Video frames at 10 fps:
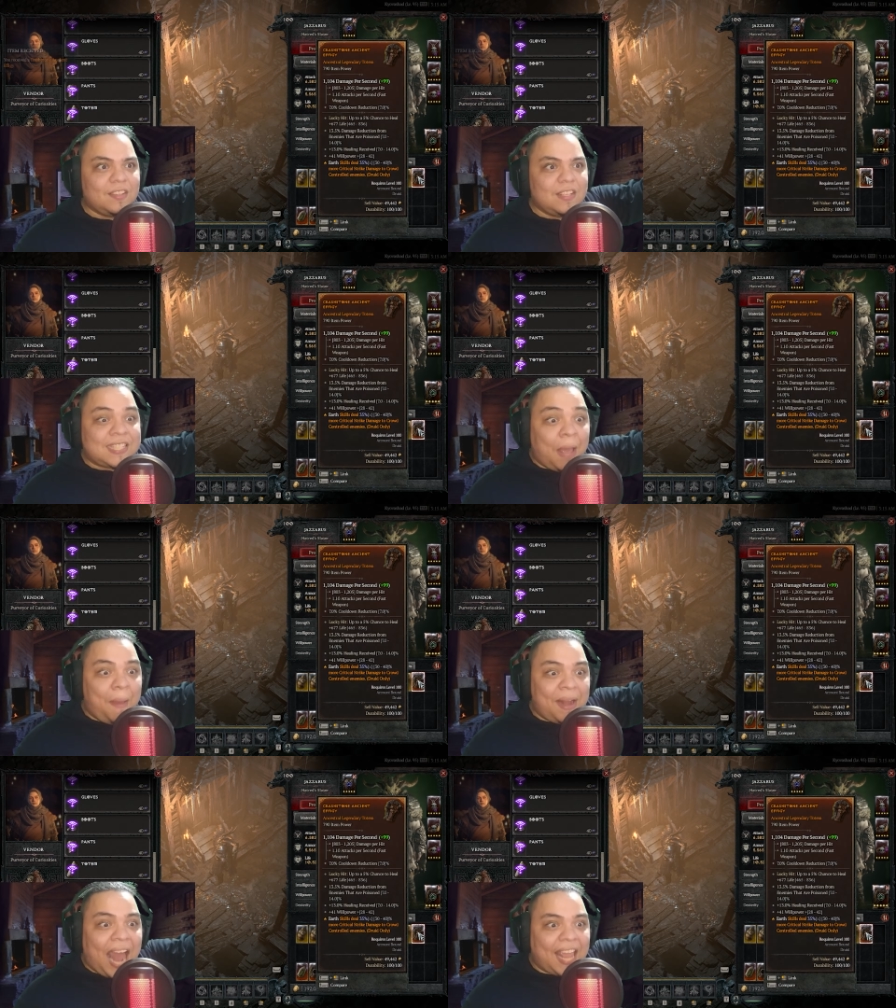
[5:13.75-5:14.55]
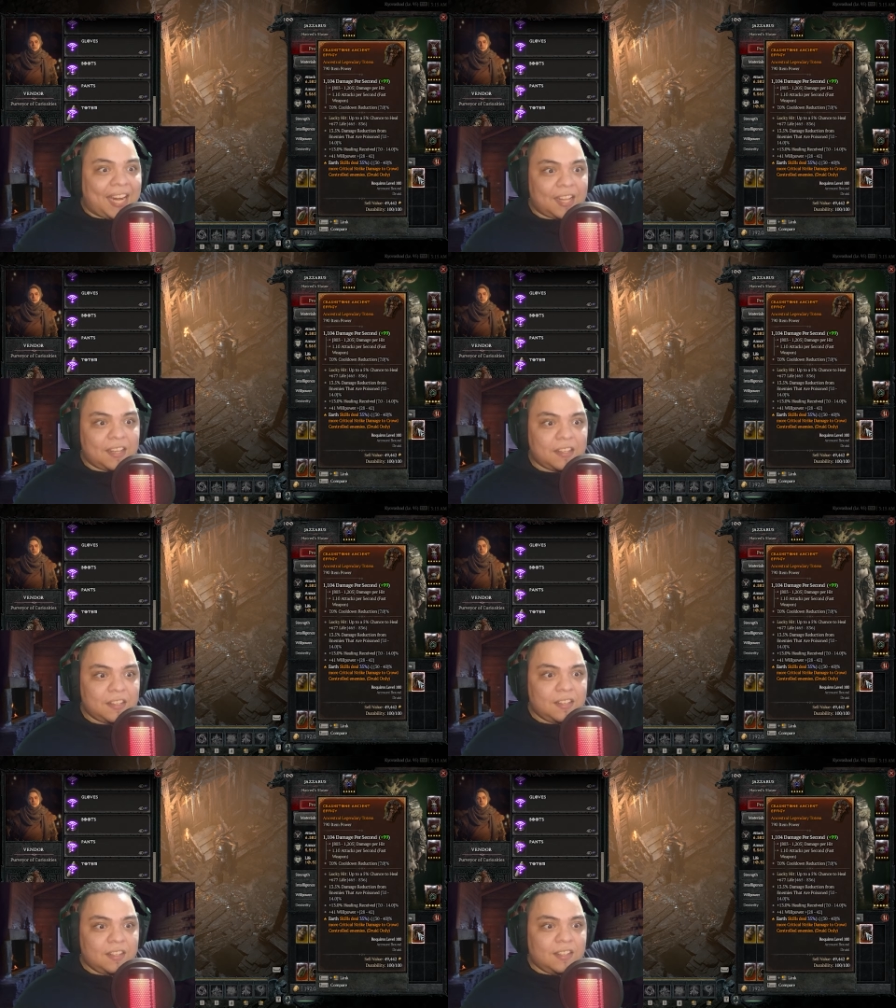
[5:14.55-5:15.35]
seven ninety.
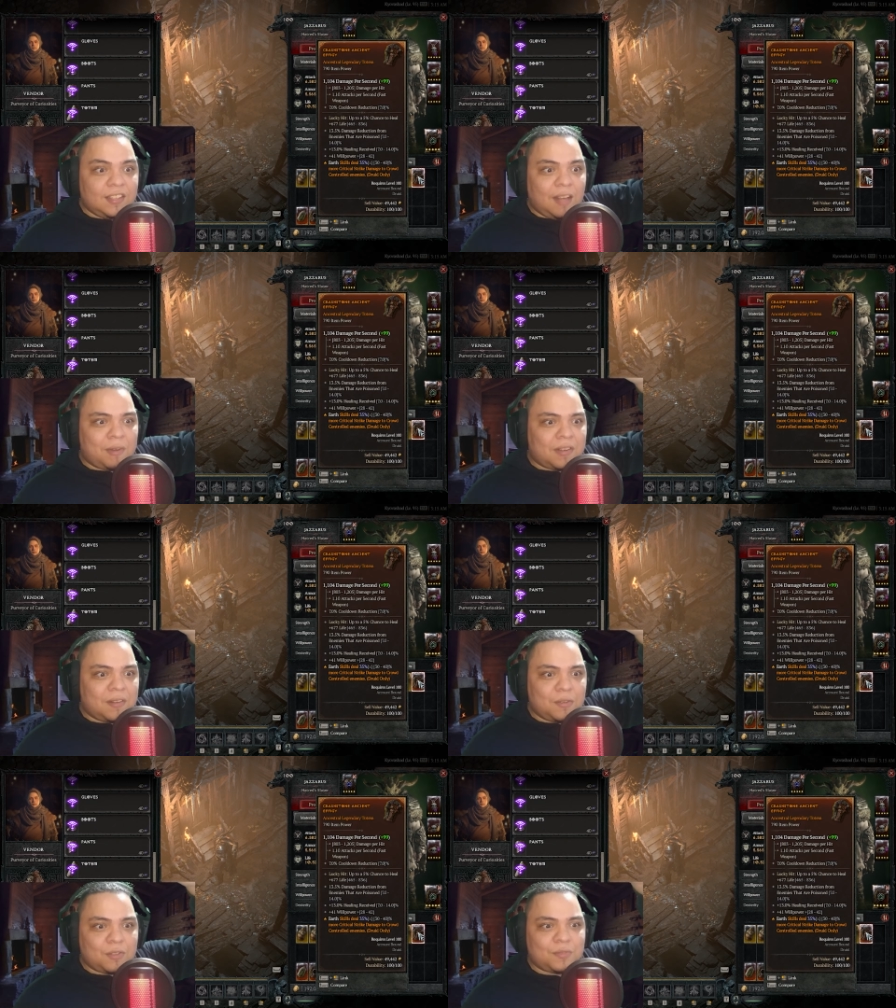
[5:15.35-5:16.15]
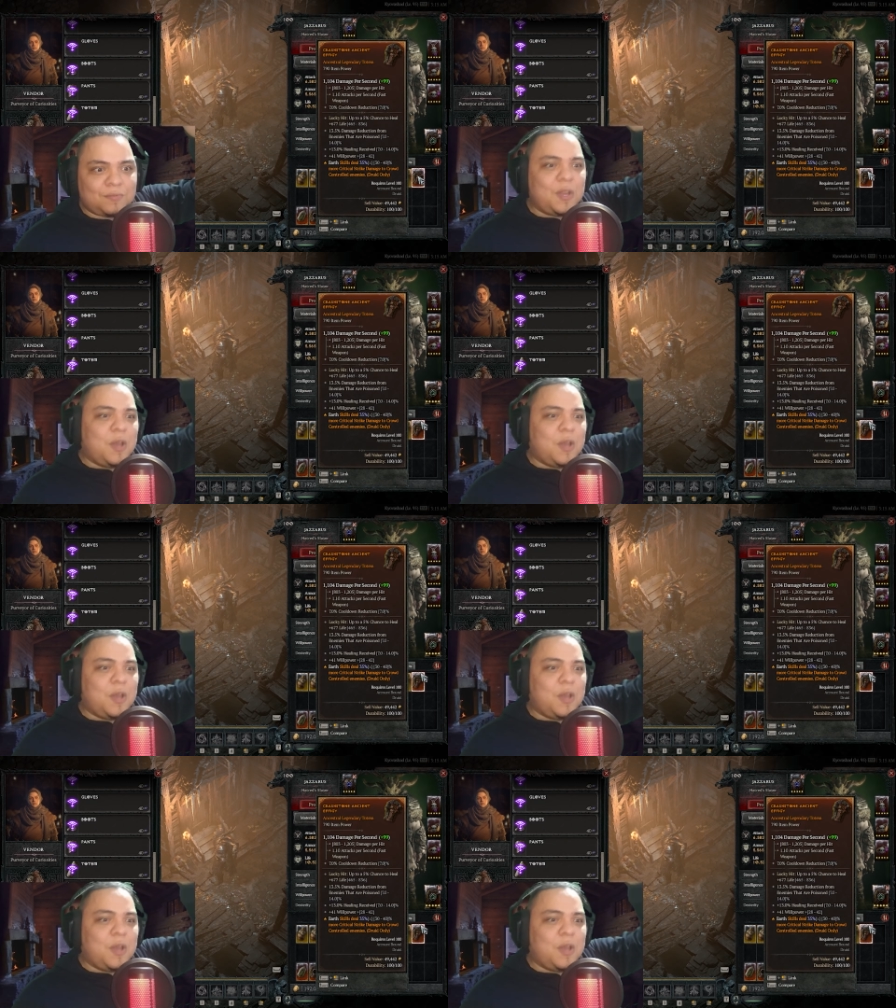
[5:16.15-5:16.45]
Damage reduction.